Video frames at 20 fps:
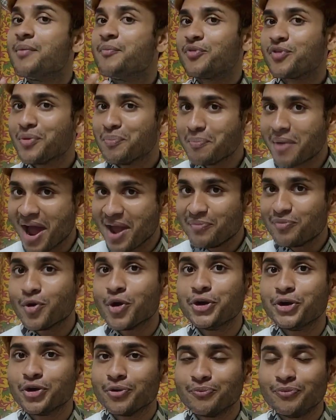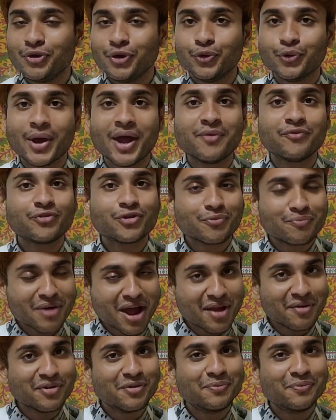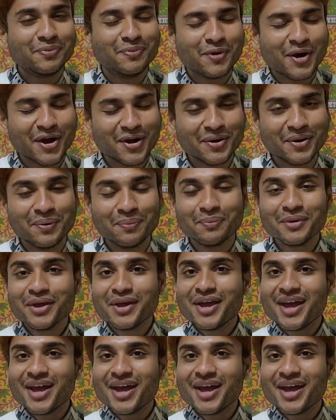from my point of view and from my point of